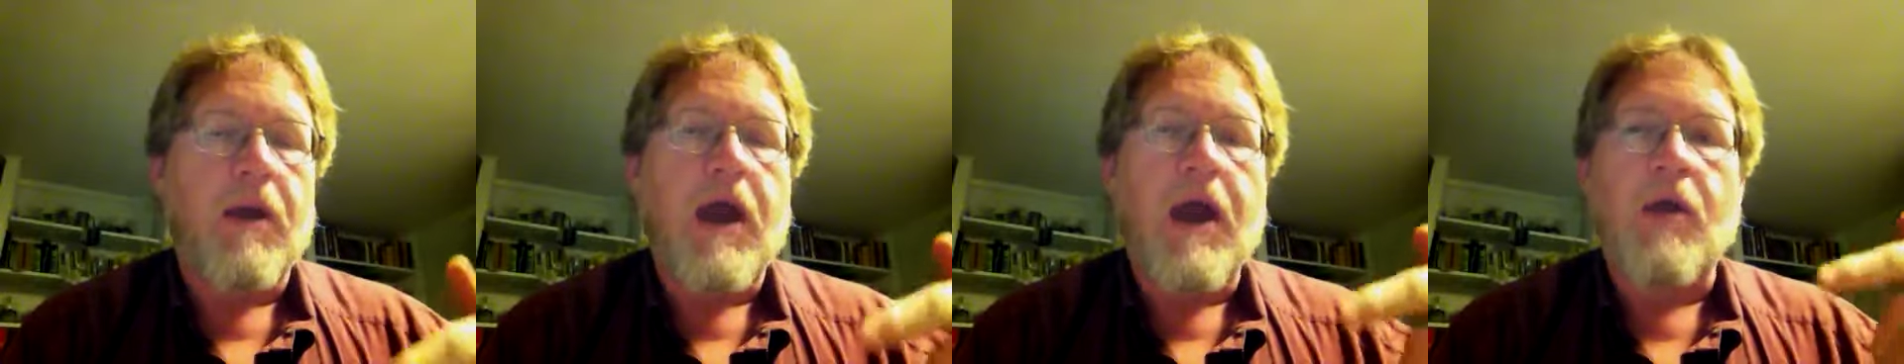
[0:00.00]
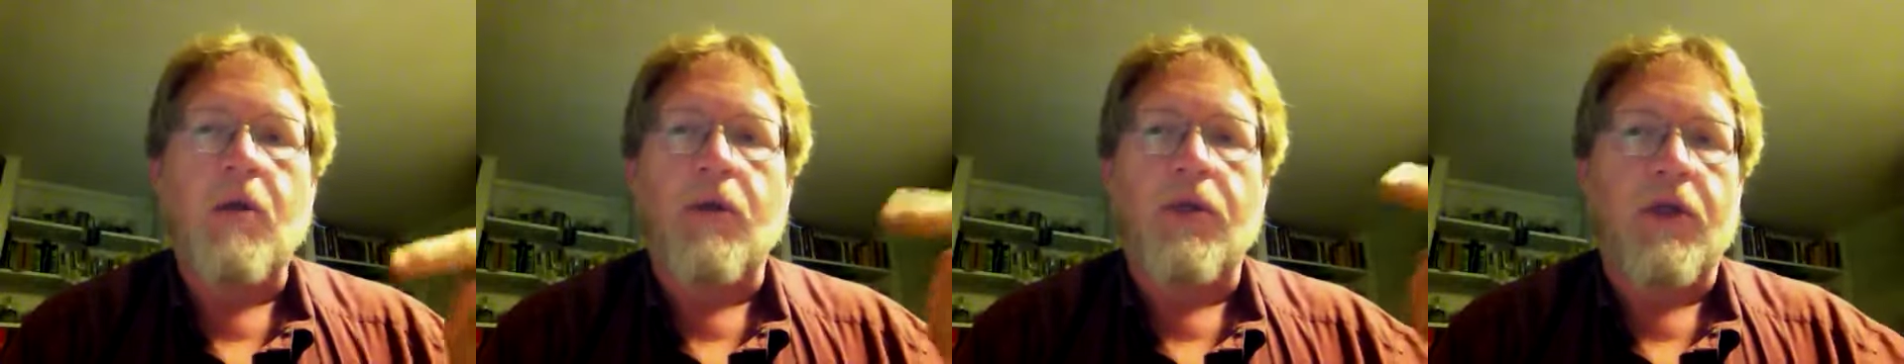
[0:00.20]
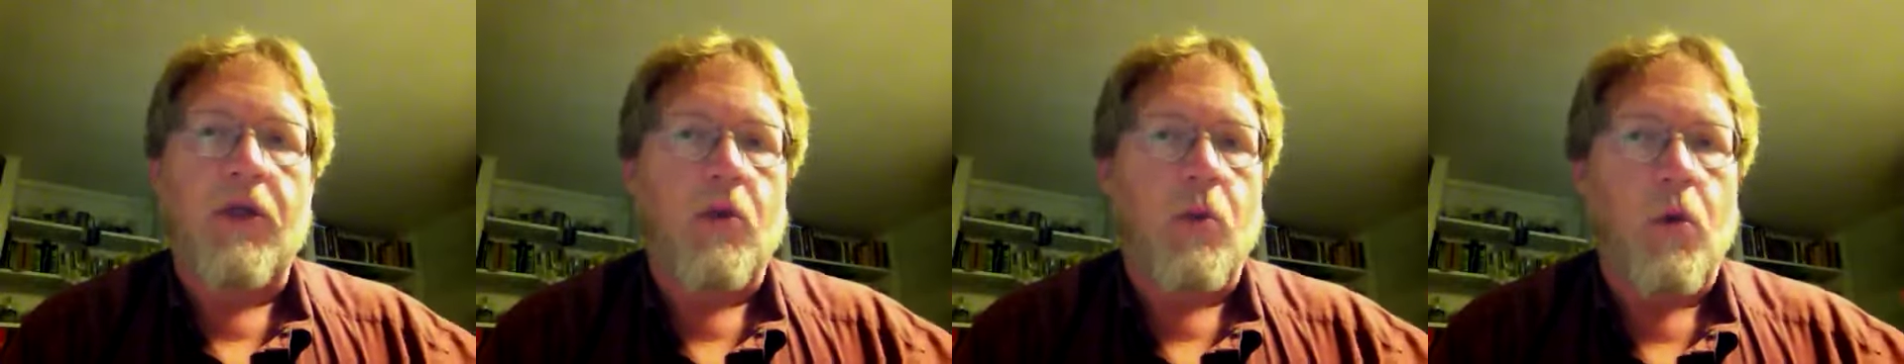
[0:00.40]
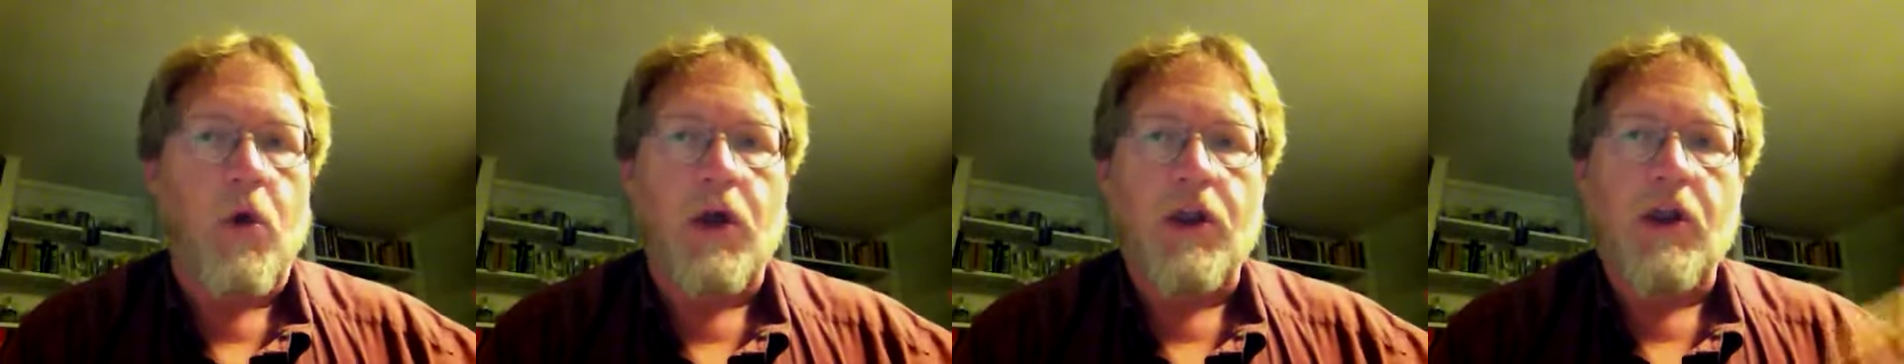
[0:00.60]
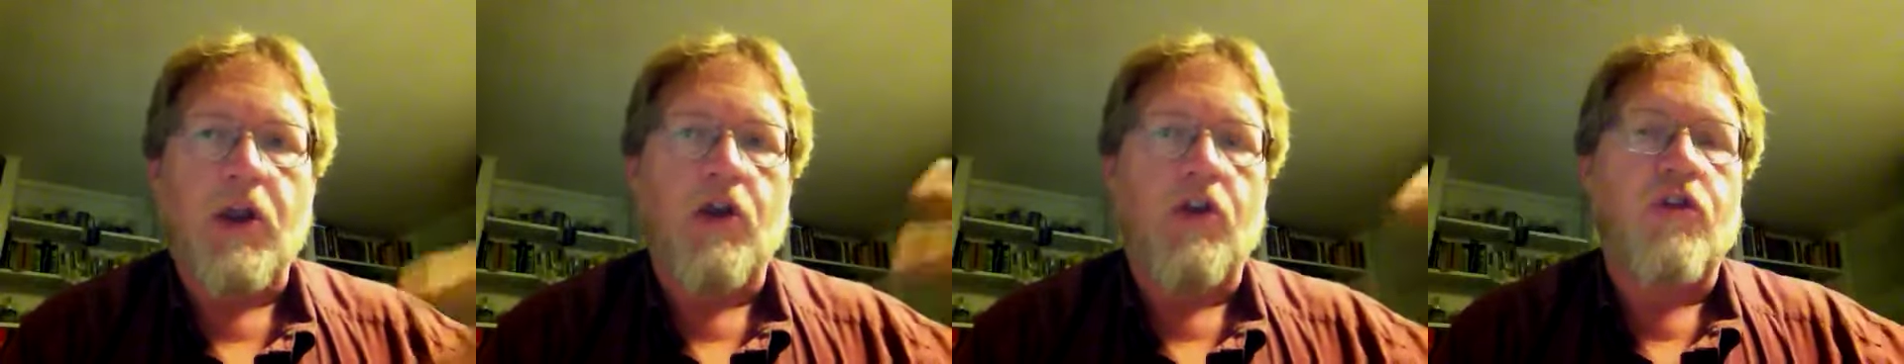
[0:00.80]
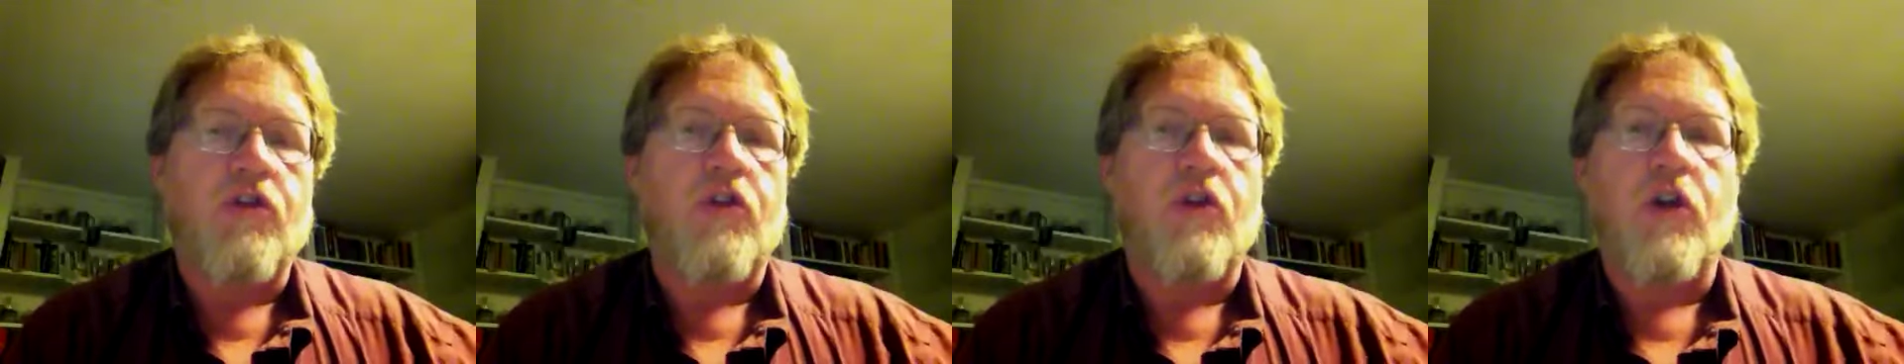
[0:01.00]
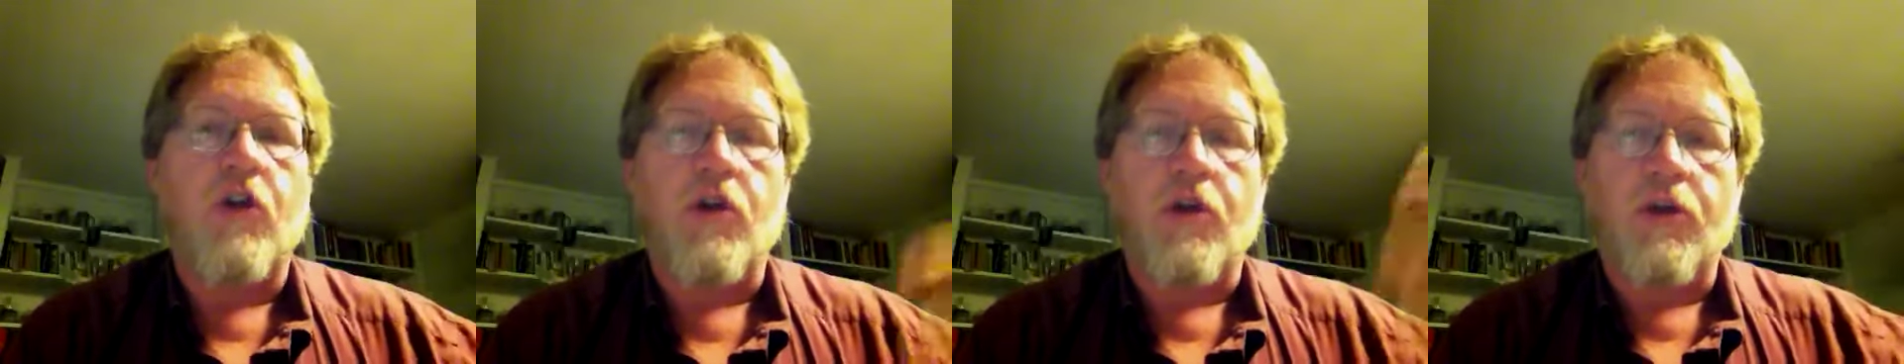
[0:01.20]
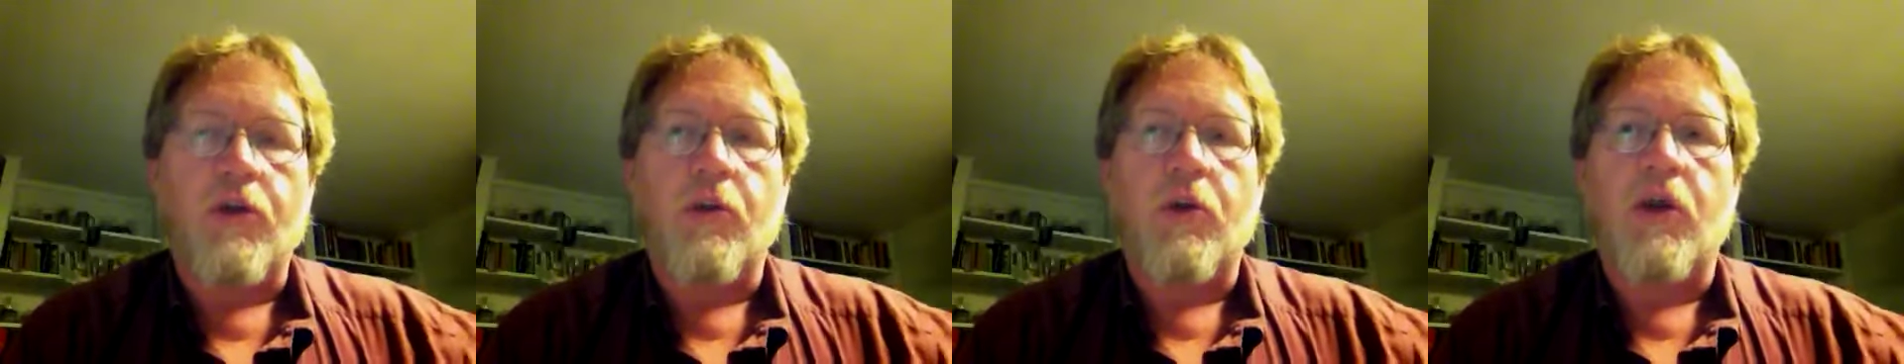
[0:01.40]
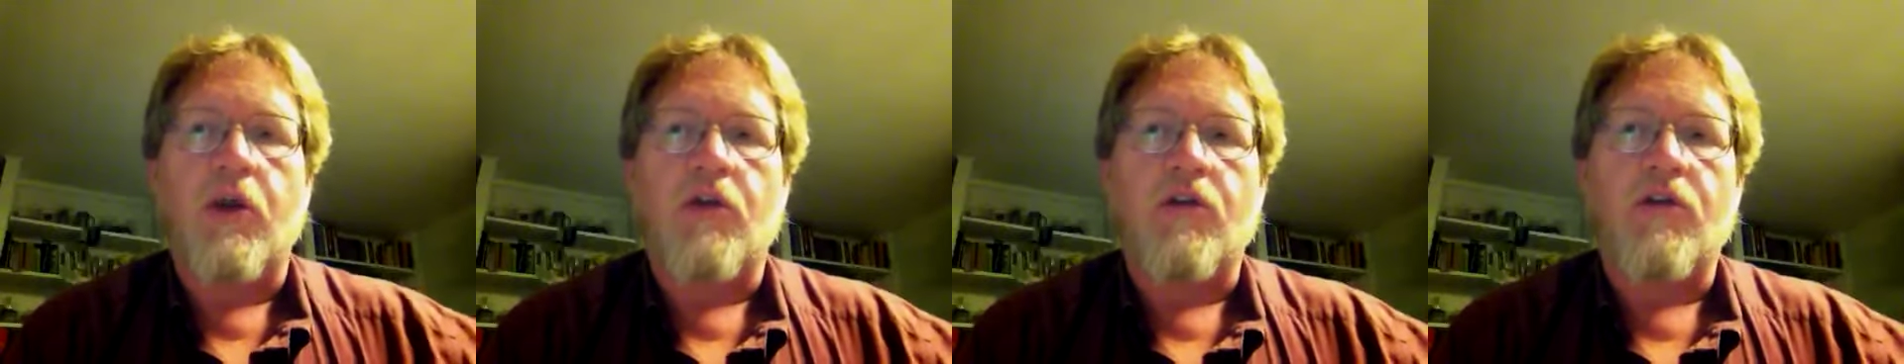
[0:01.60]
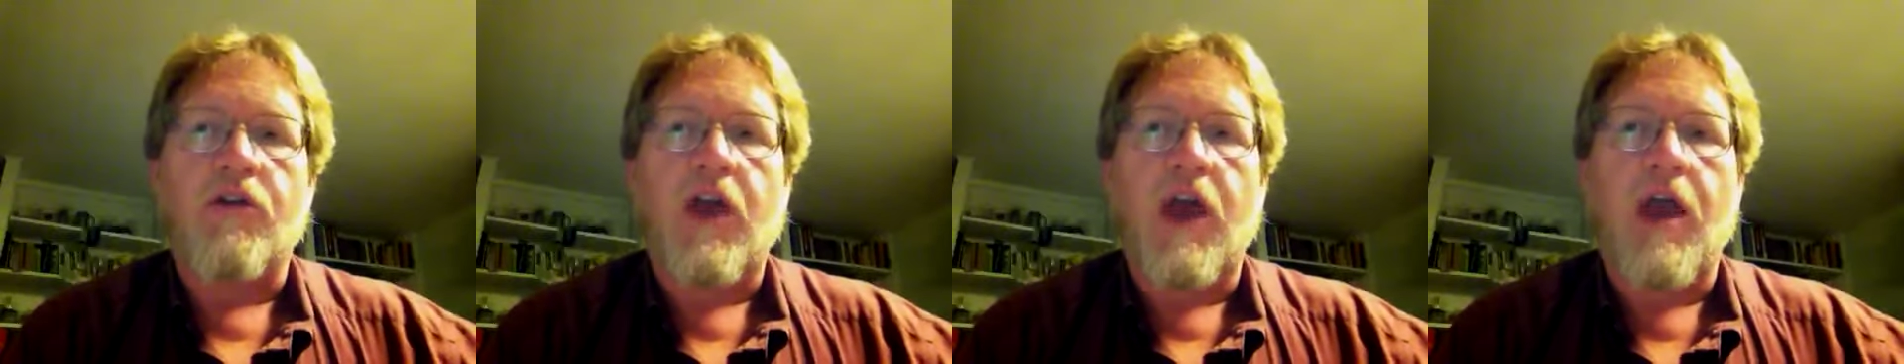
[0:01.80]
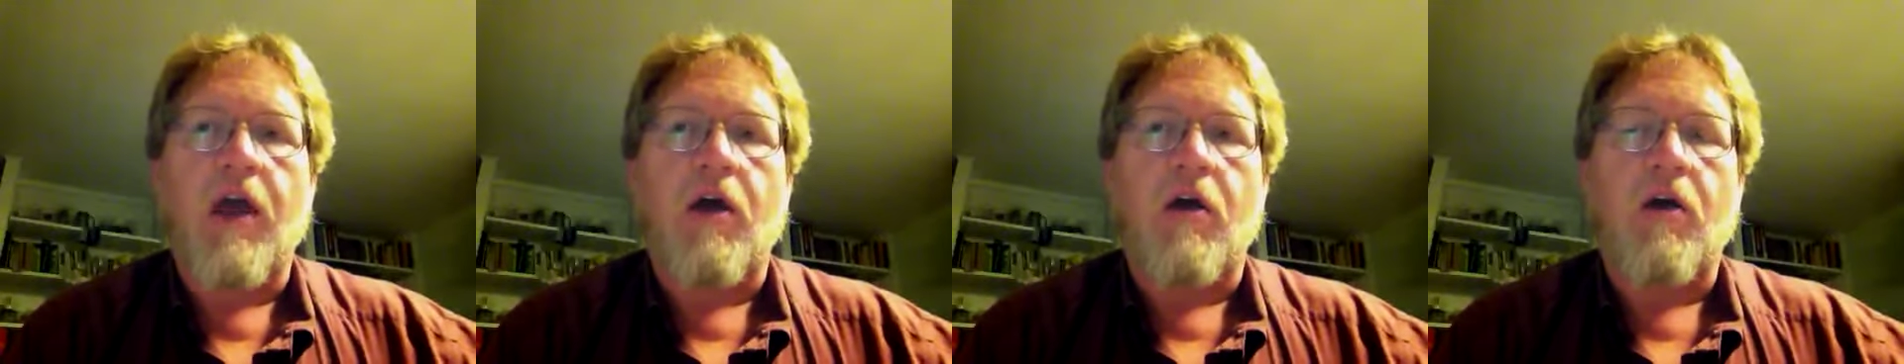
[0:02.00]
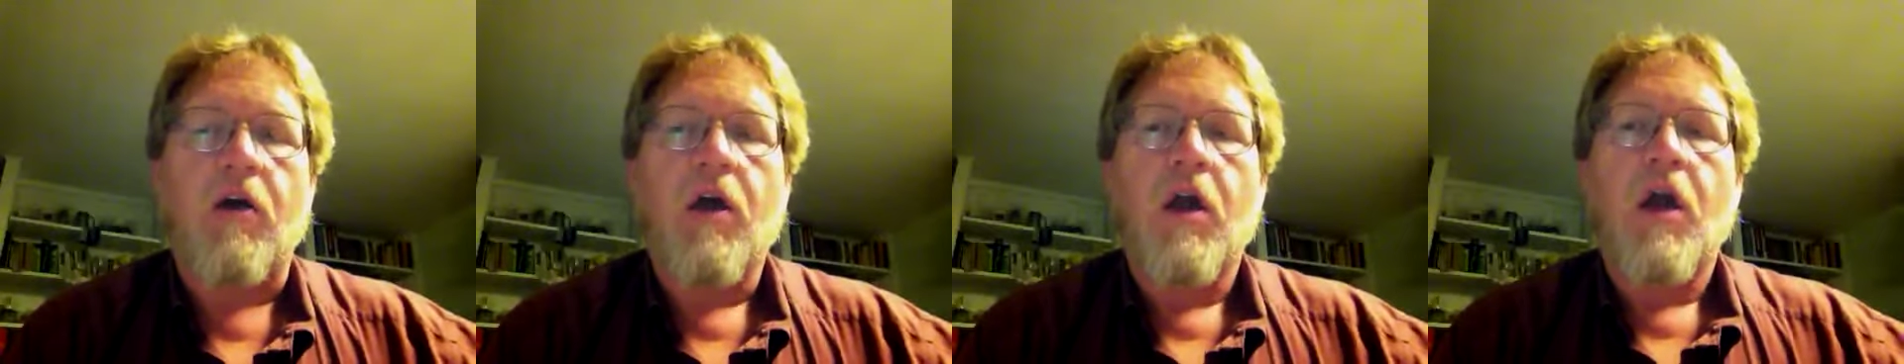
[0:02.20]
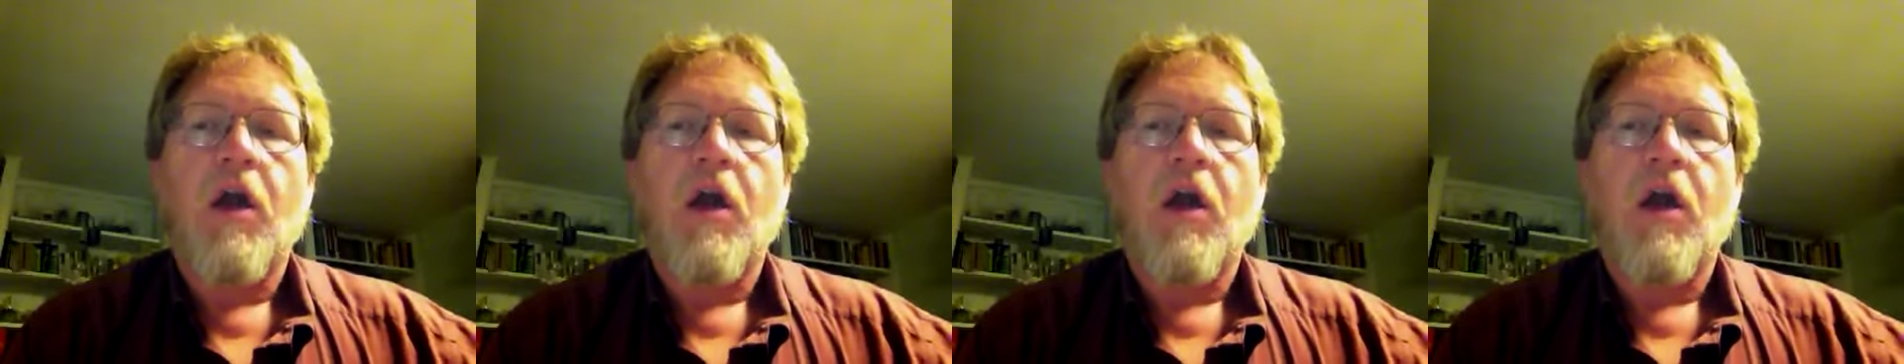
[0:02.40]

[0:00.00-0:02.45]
back within a 1-year, 2-year, or 3-year scale.